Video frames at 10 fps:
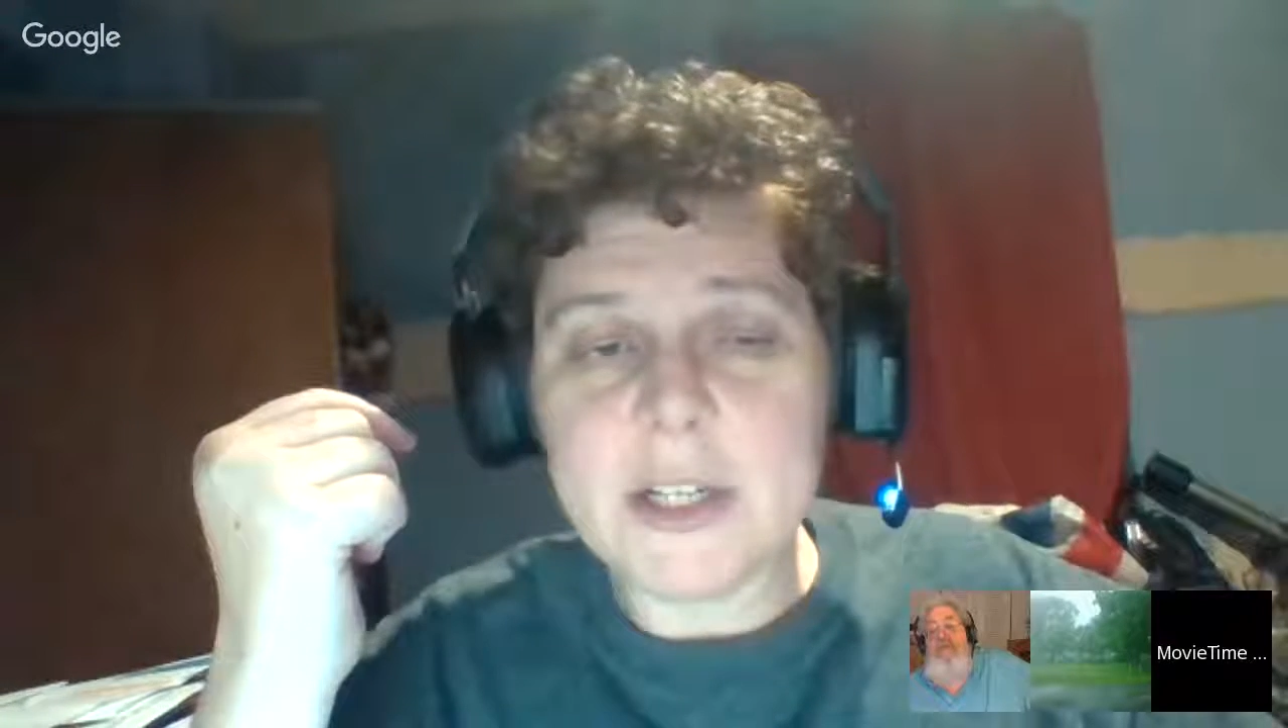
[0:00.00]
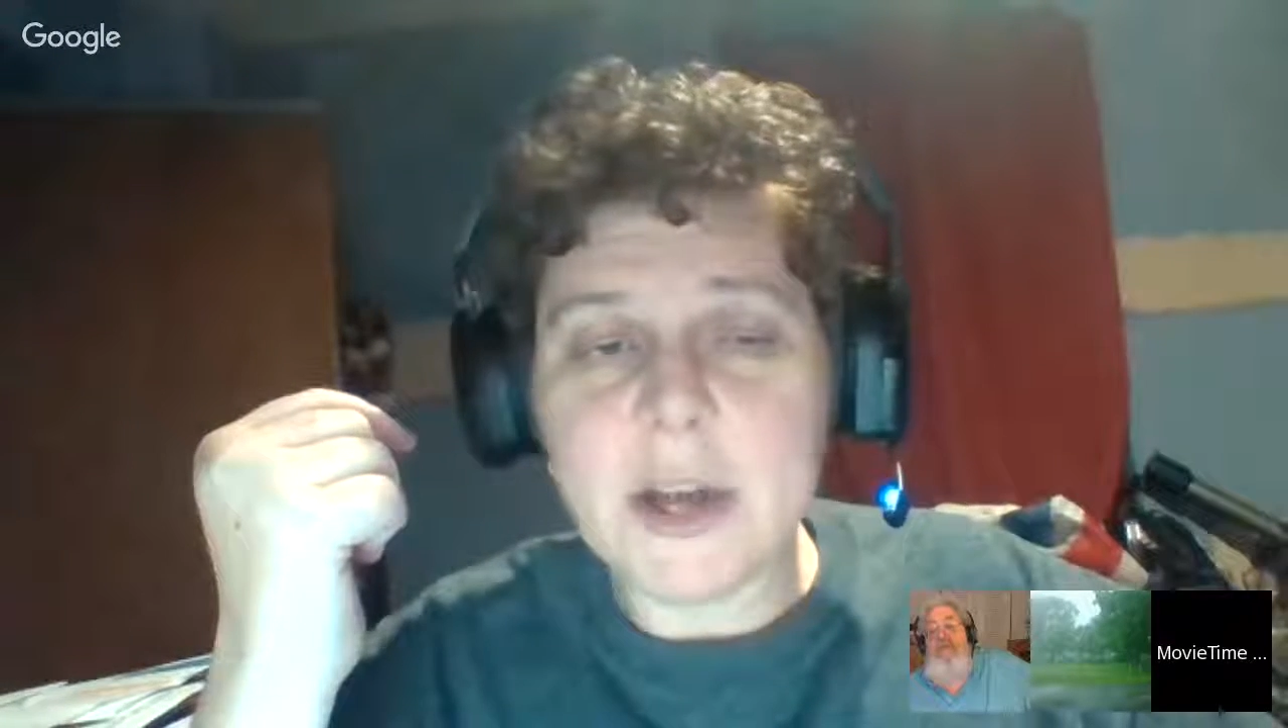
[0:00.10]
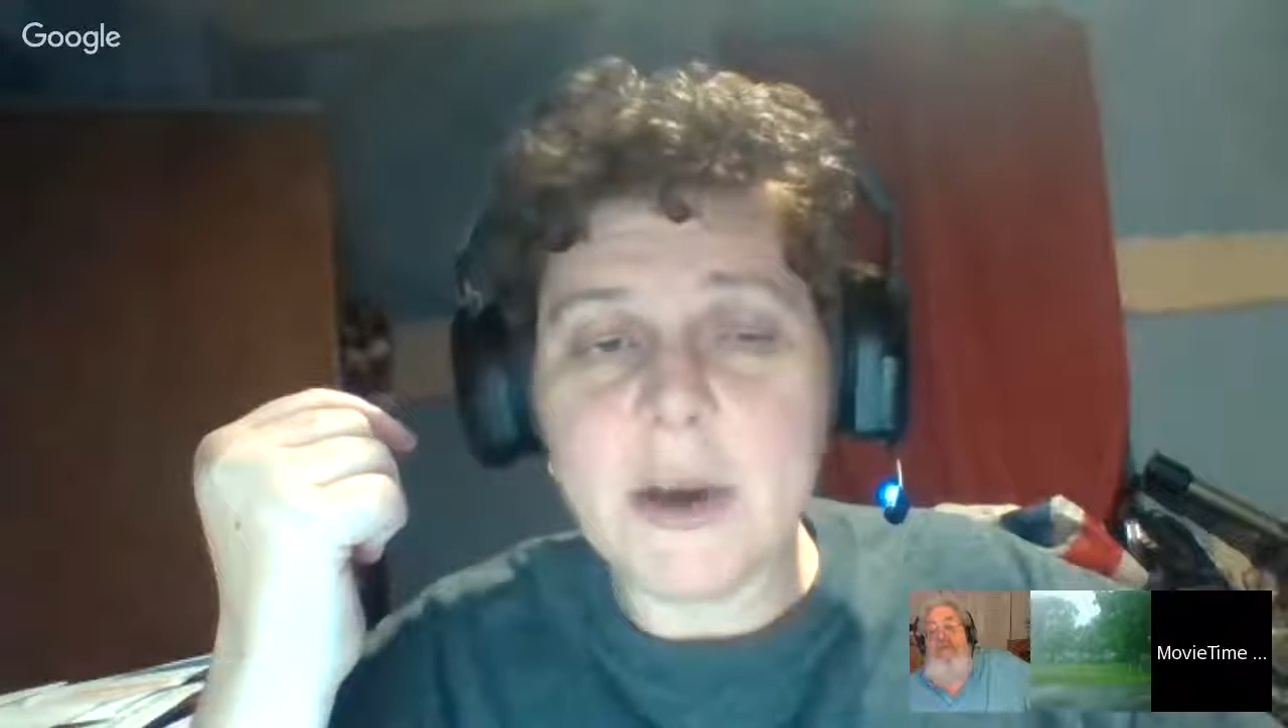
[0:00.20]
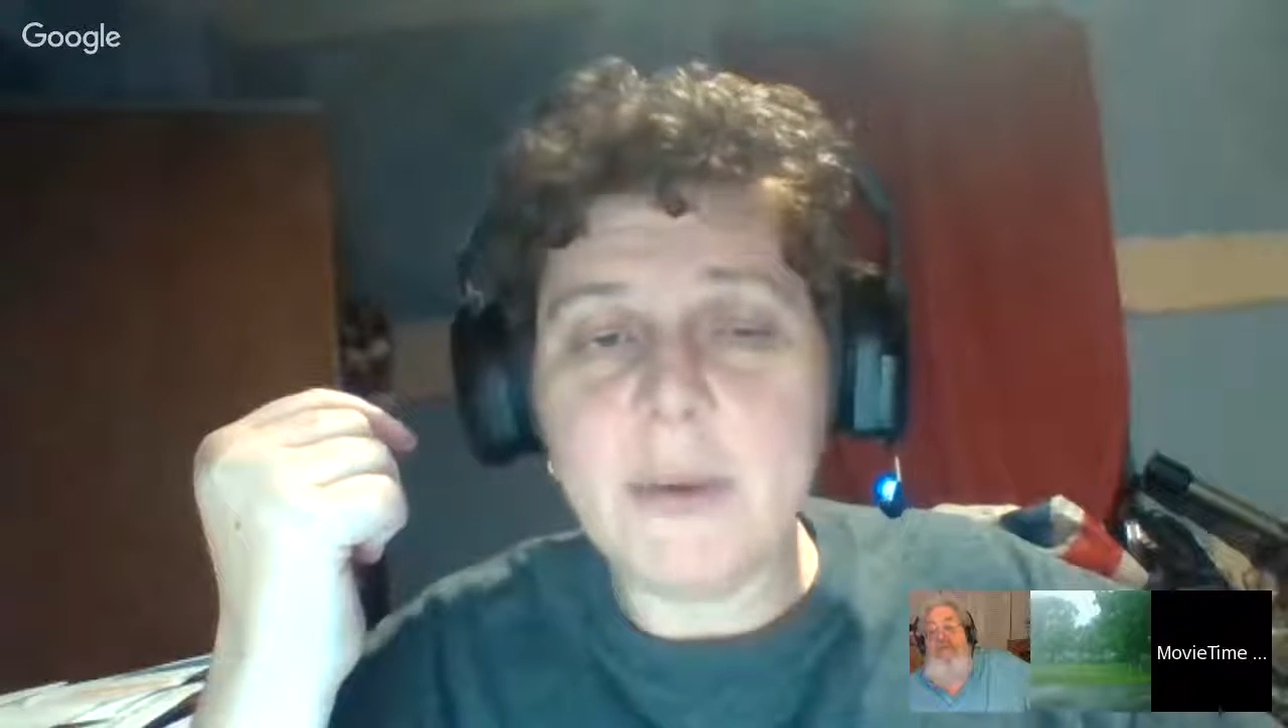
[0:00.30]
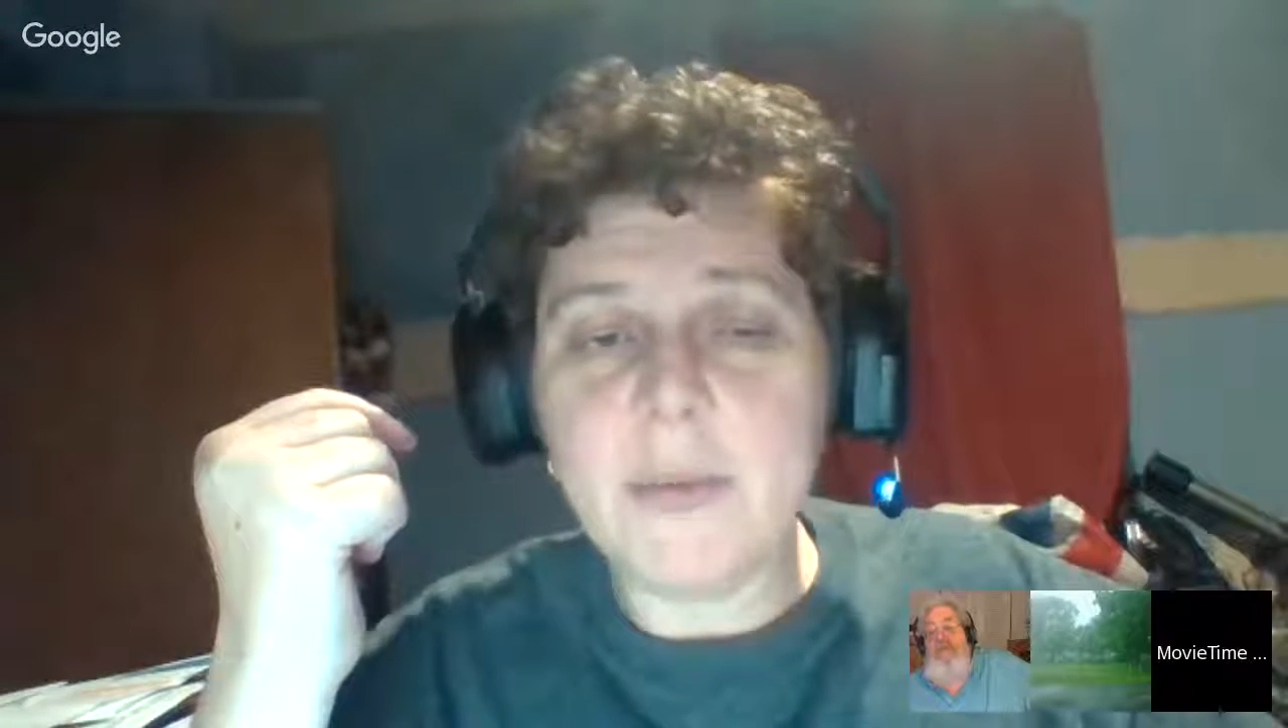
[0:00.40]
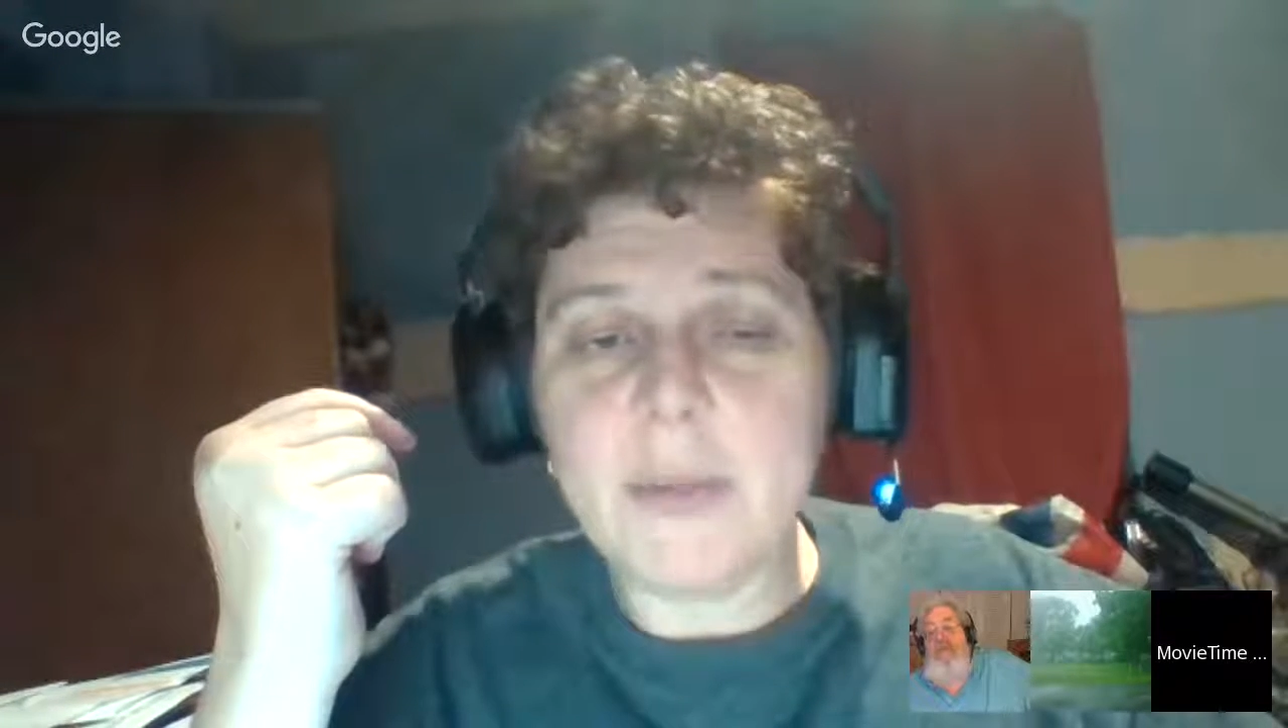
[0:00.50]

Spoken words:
know